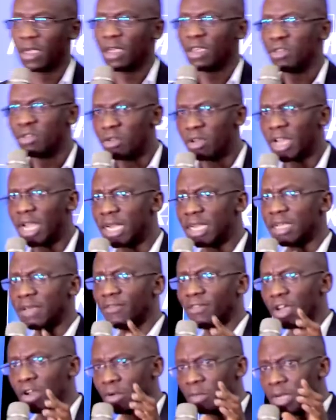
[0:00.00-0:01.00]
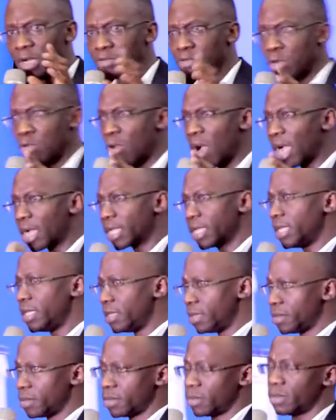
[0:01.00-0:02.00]
you know that the environment we work in,
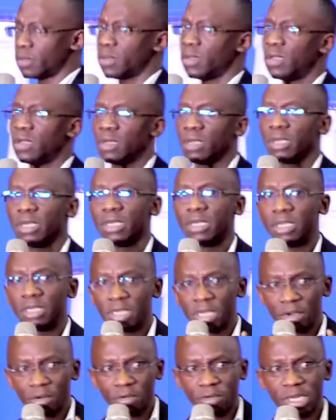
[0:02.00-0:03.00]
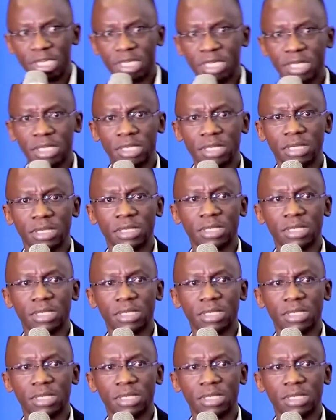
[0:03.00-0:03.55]
integrity